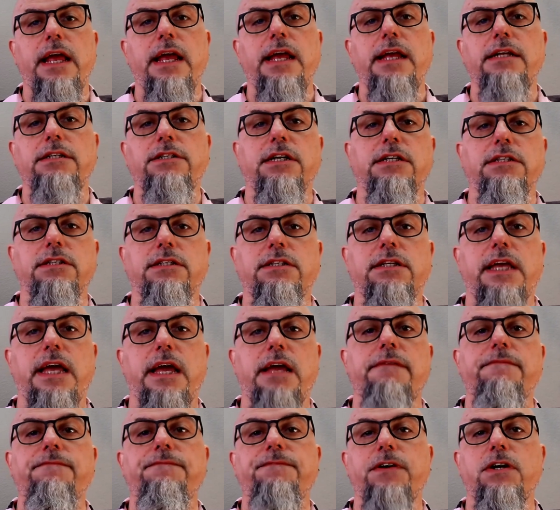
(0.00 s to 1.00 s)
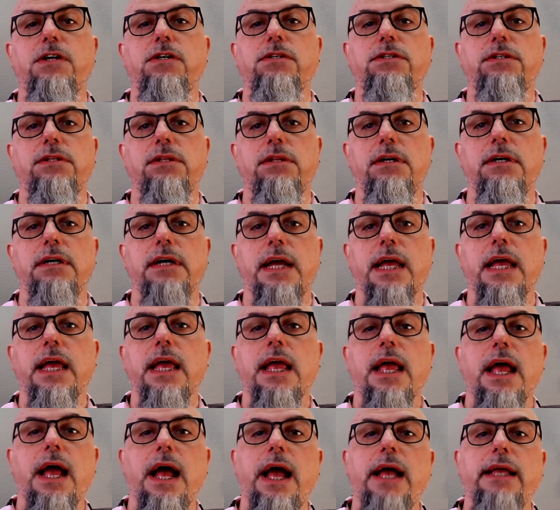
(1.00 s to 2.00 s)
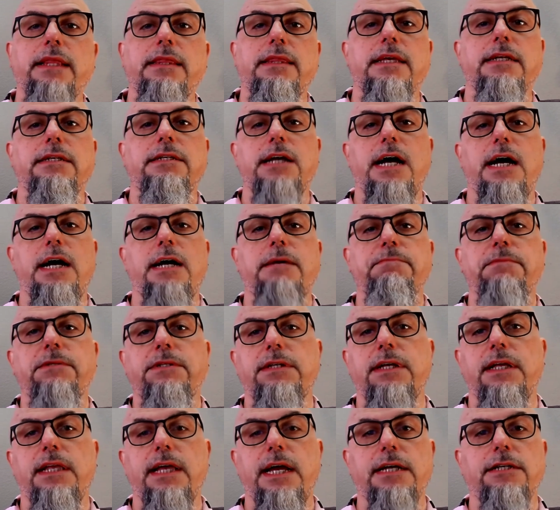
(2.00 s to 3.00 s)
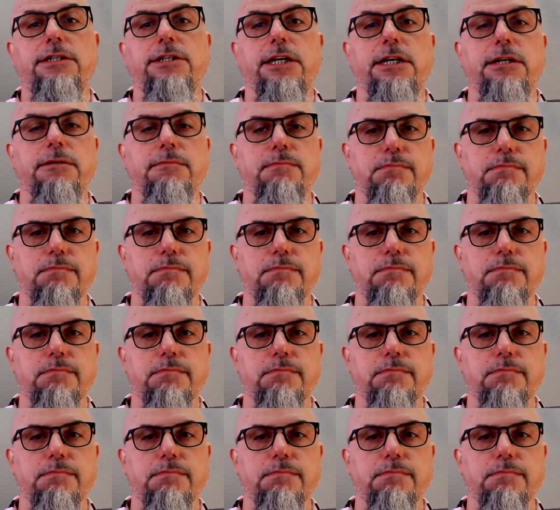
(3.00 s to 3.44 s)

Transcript: agents get first look at the top selection.